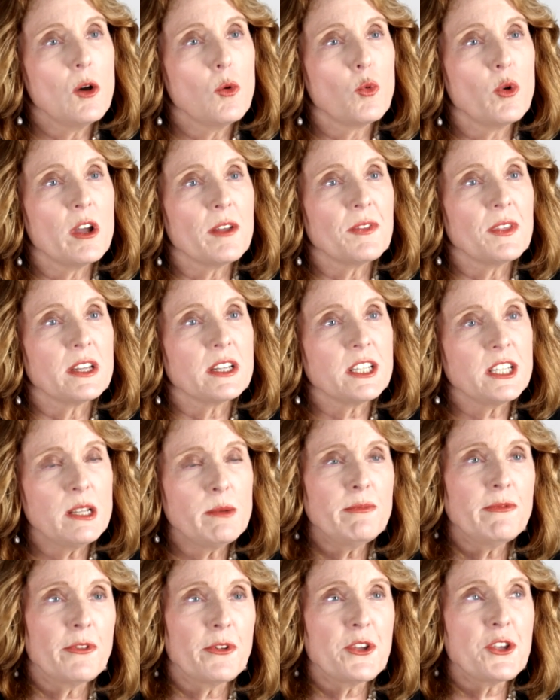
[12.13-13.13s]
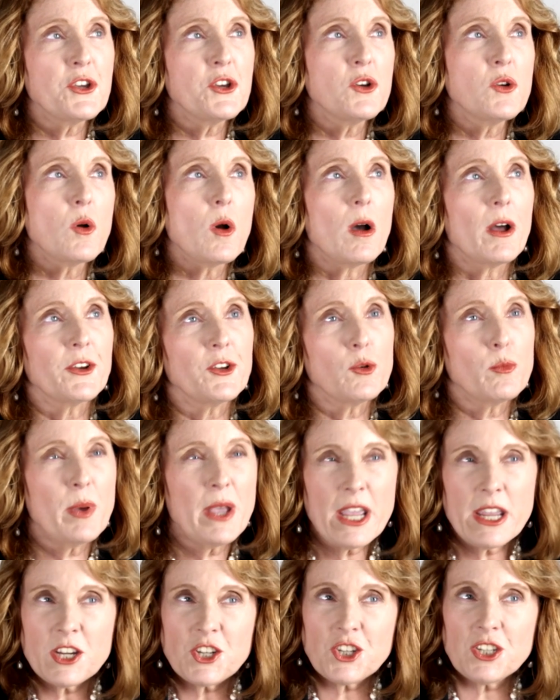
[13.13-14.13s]
with a tip for you on your
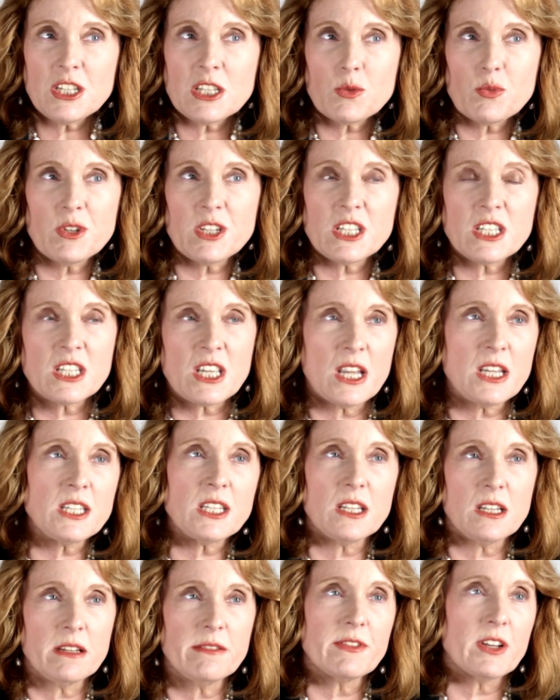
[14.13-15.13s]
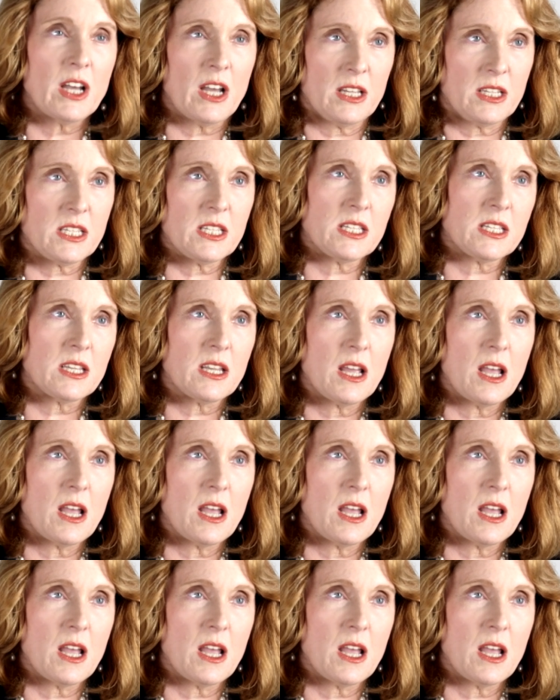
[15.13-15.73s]
patients with sensitive guts.